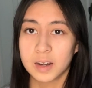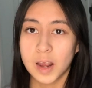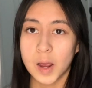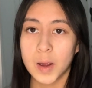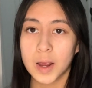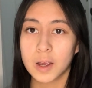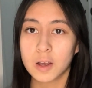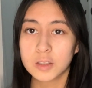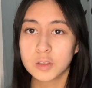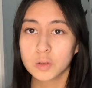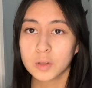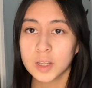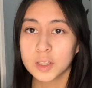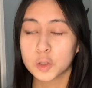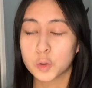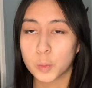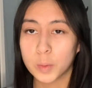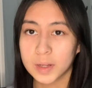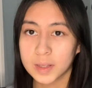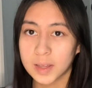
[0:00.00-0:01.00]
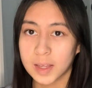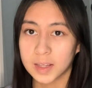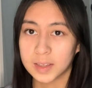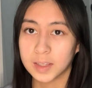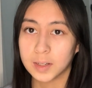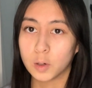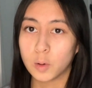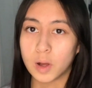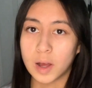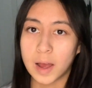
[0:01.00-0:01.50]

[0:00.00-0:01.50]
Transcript: Now I also like doing like little